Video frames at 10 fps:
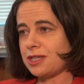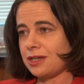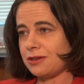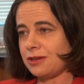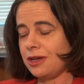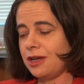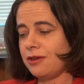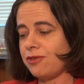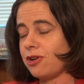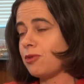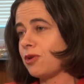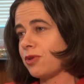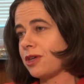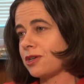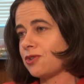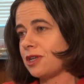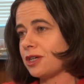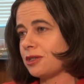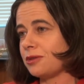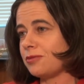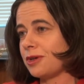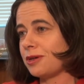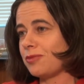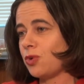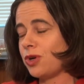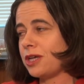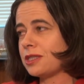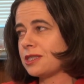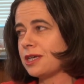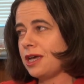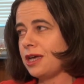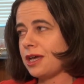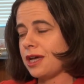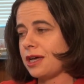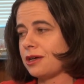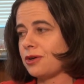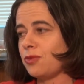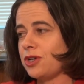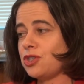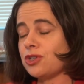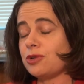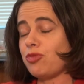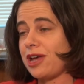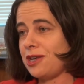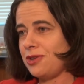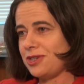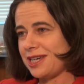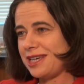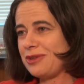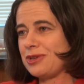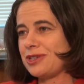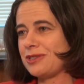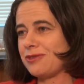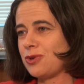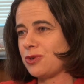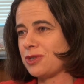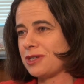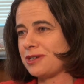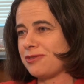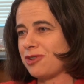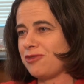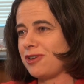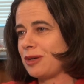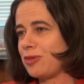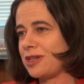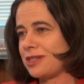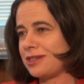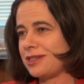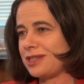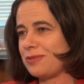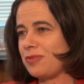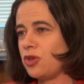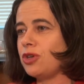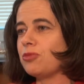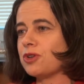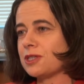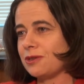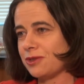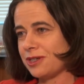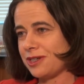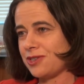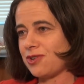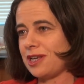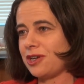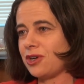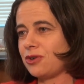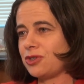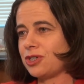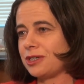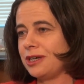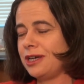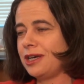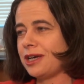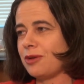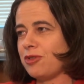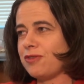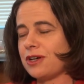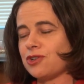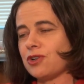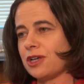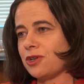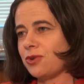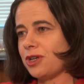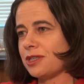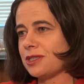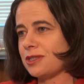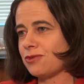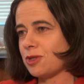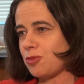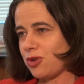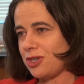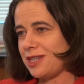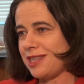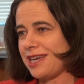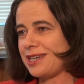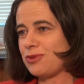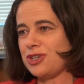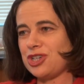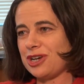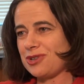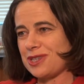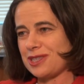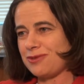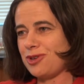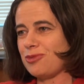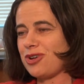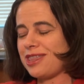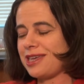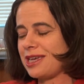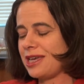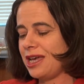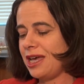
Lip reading: down very well with our Sri Lankan audience. We showed Brand New Day, which is of course a very vibrant and humorous look at Australian culture, and we found Sri Lankan audiences responded to that. We share a sense of humour, I think.